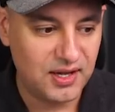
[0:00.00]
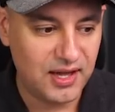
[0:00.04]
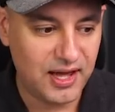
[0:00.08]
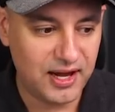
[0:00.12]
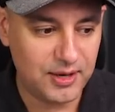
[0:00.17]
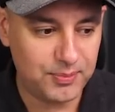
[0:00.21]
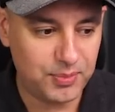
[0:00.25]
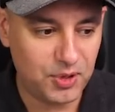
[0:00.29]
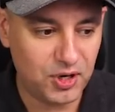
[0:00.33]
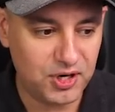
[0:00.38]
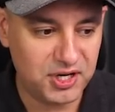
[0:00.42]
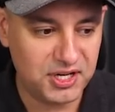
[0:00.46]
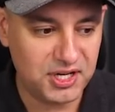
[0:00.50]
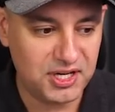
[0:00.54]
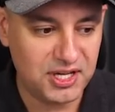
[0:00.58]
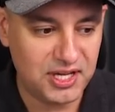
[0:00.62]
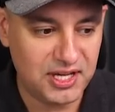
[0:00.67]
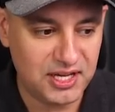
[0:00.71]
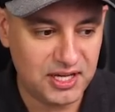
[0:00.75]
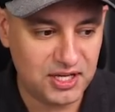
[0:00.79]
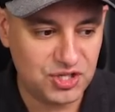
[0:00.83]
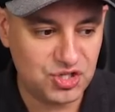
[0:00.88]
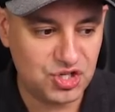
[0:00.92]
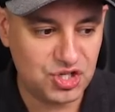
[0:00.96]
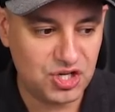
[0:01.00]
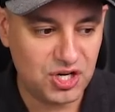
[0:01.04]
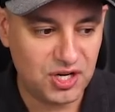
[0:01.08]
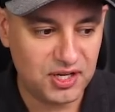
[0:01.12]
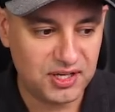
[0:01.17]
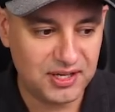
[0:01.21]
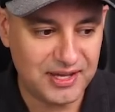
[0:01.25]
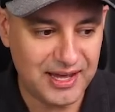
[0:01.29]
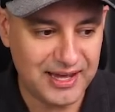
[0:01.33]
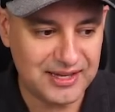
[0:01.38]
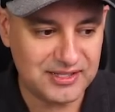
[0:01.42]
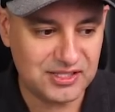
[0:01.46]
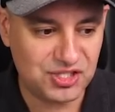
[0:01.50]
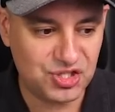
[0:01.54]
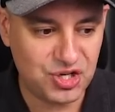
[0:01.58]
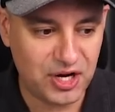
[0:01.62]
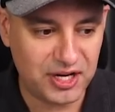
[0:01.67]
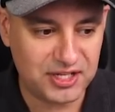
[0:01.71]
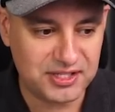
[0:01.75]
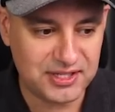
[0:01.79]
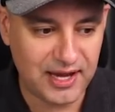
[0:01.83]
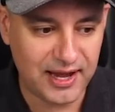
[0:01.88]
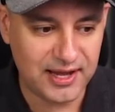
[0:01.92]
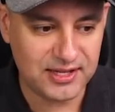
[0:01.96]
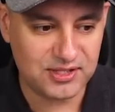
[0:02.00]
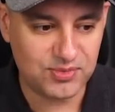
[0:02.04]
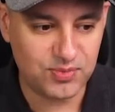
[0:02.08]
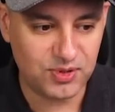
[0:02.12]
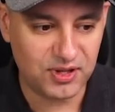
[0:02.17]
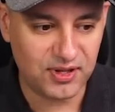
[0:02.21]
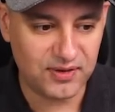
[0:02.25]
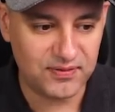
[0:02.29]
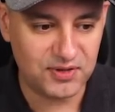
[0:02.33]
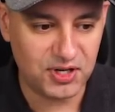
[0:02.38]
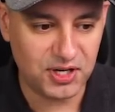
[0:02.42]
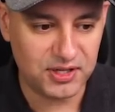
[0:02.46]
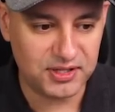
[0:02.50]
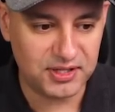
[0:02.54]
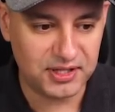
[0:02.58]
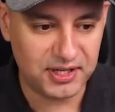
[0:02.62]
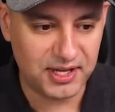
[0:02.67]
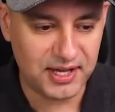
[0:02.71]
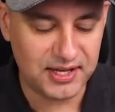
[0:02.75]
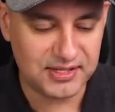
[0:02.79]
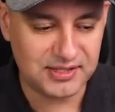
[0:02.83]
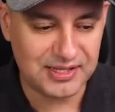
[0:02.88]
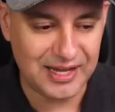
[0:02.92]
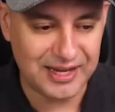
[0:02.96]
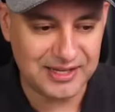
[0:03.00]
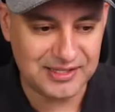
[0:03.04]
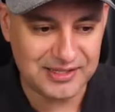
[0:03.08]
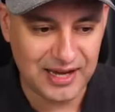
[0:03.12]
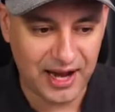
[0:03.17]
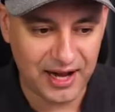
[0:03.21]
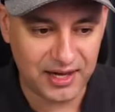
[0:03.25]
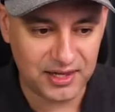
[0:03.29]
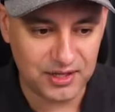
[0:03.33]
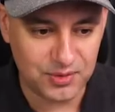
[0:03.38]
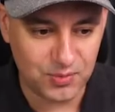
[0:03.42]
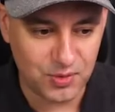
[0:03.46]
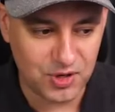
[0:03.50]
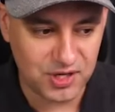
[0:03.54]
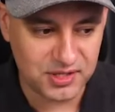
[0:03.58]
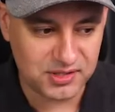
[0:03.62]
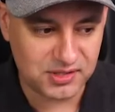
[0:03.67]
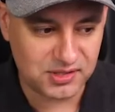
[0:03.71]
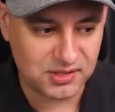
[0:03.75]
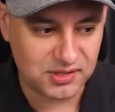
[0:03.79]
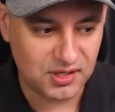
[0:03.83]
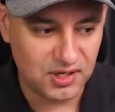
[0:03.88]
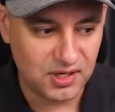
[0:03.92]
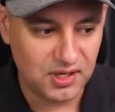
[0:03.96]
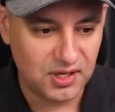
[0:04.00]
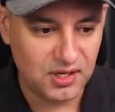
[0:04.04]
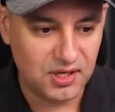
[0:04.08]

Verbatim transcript: At a party, each guest shakes hands with every other guest exactly once.